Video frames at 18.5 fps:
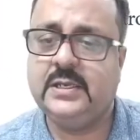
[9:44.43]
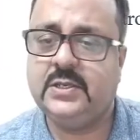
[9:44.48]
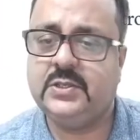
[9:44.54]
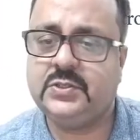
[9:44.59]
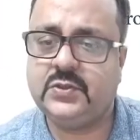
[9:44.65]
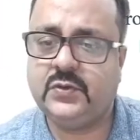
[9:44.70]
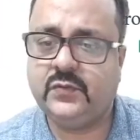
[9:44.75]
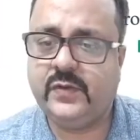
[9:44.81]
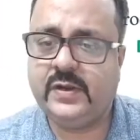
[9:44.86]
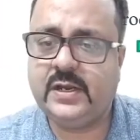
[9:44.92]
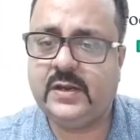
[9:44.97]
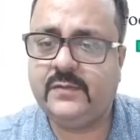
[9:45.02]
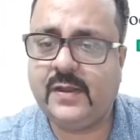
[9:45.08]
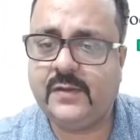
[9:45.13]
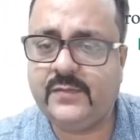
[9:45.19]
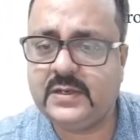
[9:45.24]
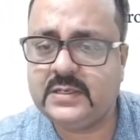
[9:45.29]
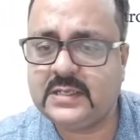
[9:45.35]
So when it
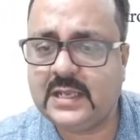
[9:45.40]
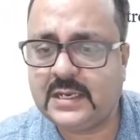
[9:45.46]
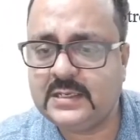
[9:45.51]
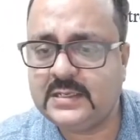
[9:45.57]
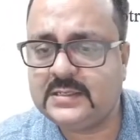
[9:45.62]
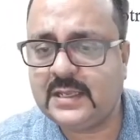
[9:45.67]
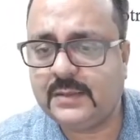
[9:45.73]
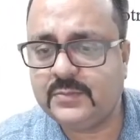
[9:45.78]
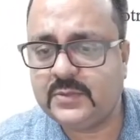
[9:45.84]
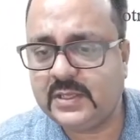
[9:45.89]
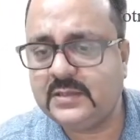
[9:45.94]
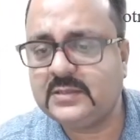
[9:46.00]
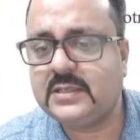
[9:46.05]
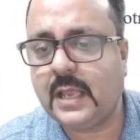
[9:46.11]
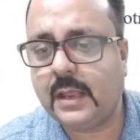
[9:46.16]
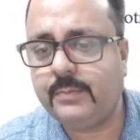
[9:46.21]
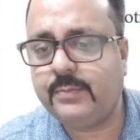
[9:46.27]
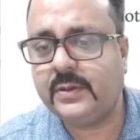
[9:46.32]
vibrates like this, something
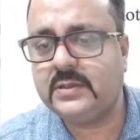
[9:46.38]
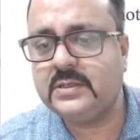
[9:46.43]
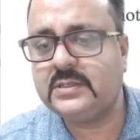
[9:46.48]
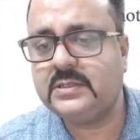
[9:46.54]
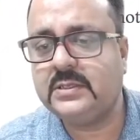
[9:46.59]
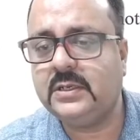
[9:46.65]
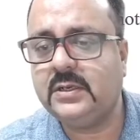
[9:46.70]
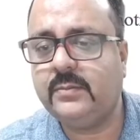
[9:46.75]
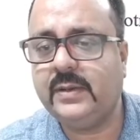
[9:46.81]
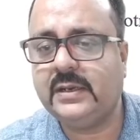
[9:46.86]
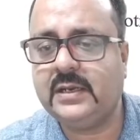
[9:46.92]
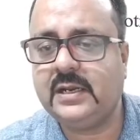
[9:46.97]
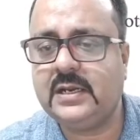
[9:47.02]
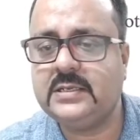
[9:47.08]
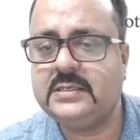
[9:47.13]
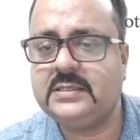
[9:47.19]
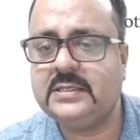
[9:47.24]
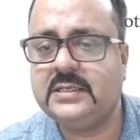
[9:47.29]
happens
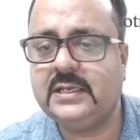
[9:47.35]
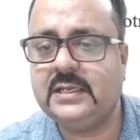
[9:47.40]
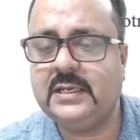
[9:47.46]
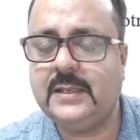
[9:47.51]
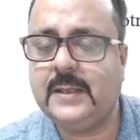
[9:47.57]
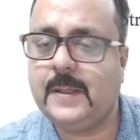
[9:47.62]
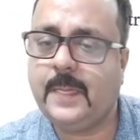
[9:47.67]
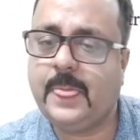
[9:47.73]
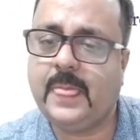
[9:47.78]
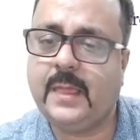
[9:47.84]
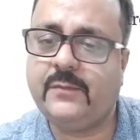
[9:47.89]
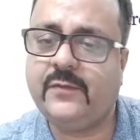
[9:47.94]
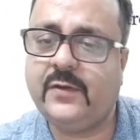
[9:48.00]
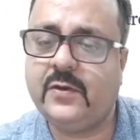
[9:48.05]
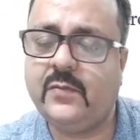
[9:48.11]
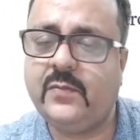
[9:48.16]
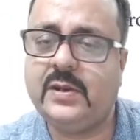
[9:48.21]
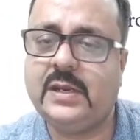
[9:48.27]
metallurgically. The
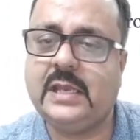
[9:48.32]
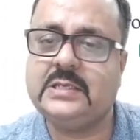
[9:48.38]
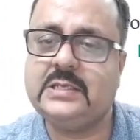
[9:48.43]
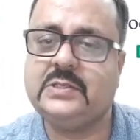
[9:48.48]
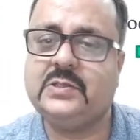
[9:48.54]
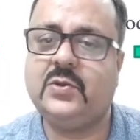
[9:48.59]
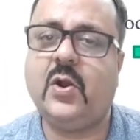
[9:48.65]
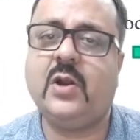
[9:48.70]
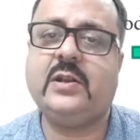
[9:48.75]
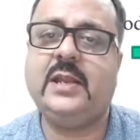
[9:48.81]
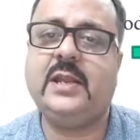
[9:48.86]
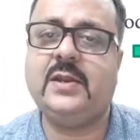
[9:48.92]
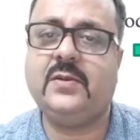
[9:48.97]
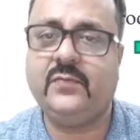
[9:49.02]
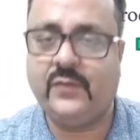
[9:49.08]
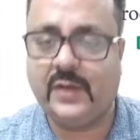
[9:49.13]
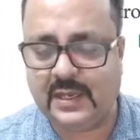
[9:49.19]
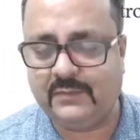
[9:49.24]
phenomena is not
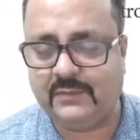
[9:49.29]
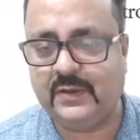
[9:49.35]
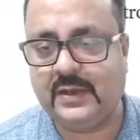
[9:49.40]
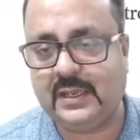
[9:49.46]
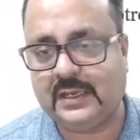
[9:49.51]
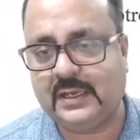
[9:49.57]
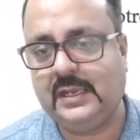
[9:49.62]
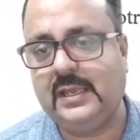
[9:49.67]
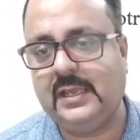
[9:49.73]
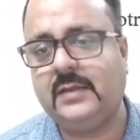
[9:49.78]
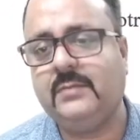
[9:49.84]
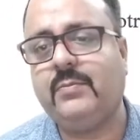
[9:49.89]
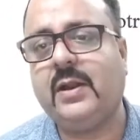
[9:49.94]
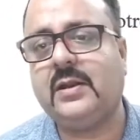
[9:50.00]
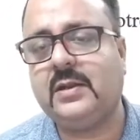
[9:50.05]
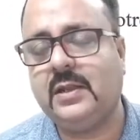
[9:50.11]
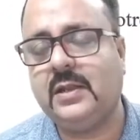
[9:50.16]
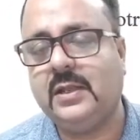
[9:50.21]
yet very clear, but